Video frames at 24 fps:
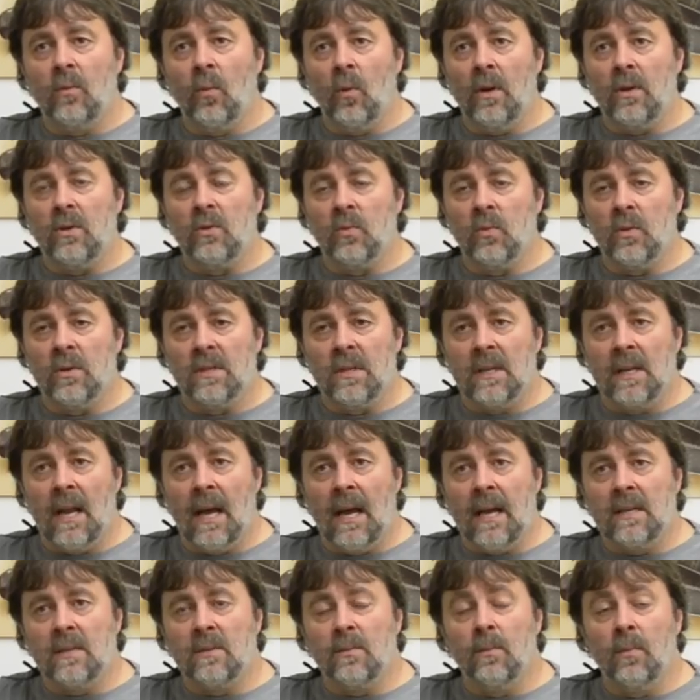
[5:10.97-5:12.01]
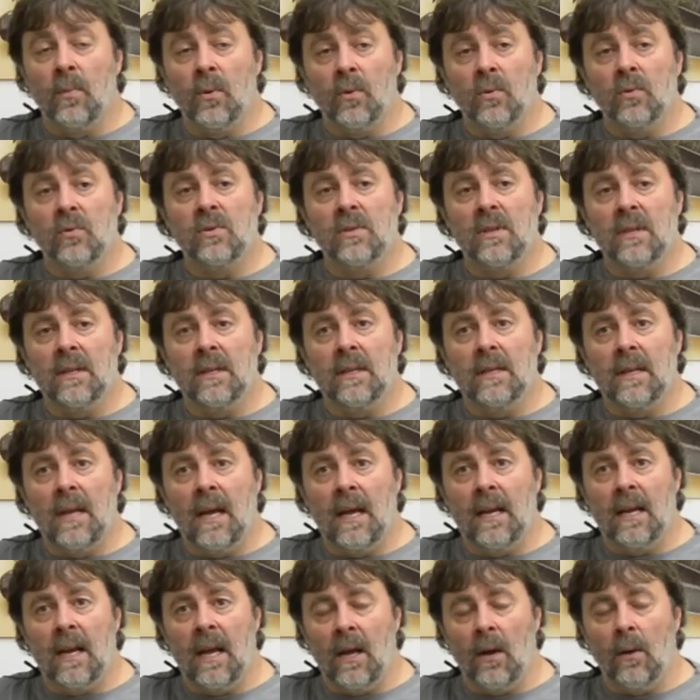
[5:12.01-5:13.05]
which was a nice boost
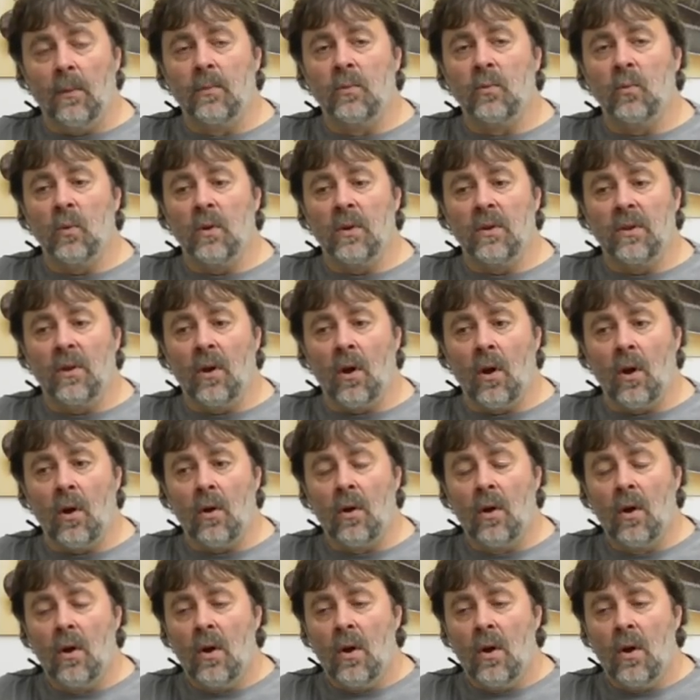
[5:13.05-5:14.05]
and helped with our